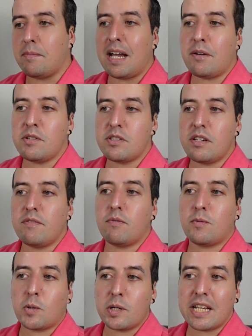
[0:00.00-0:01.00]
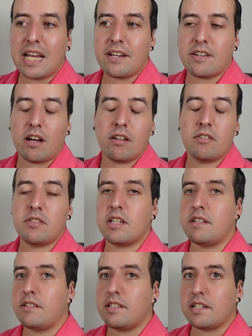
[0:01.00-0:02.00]
I received
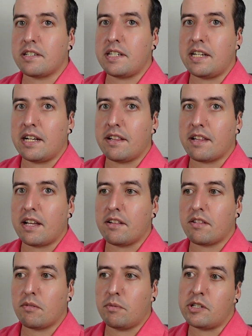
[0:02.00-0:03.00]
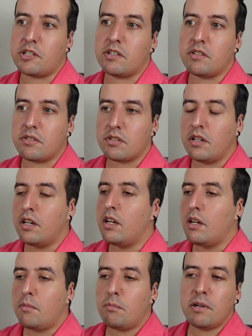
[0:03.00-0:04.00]
$48.69, which is
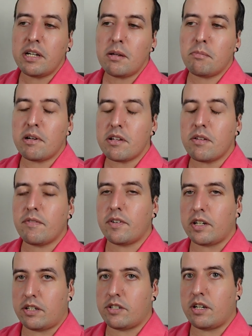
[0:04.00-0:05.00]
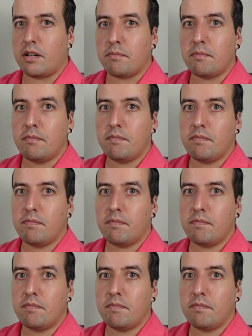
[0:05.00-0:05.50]
pretty impressive for H&M,